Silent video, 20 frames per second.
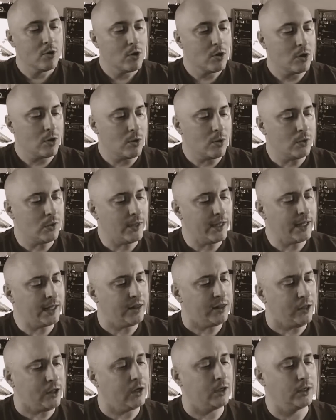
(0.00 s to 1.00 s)
"Only
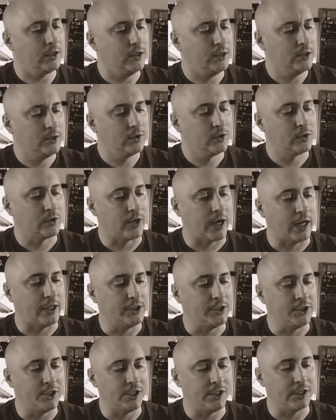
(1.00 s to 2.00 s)
look," cried
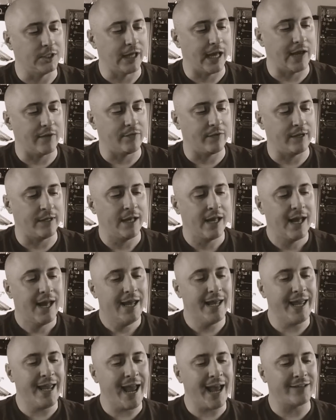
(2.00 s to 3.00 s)
she, laughing,
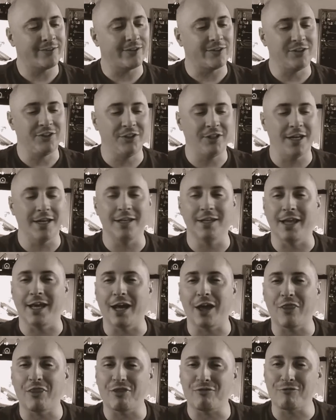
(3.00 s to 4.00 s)
"he has a chin like
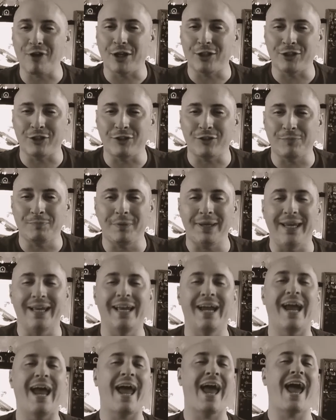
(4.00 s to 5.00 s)
a thrush's beak."